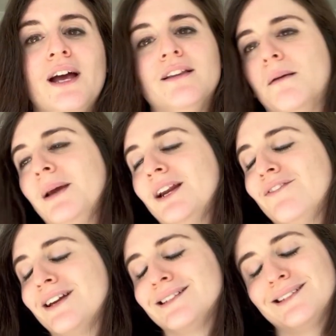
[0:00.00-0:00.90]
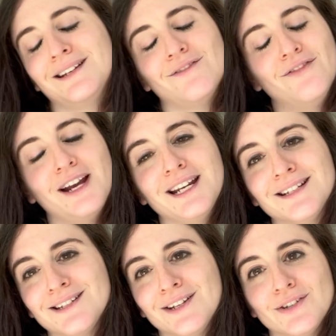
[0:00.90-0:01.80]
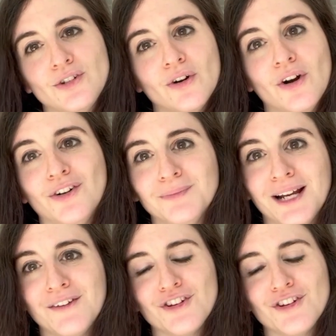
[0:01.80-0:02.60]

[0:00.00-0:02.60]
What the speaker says: that manifests in finances, your home life,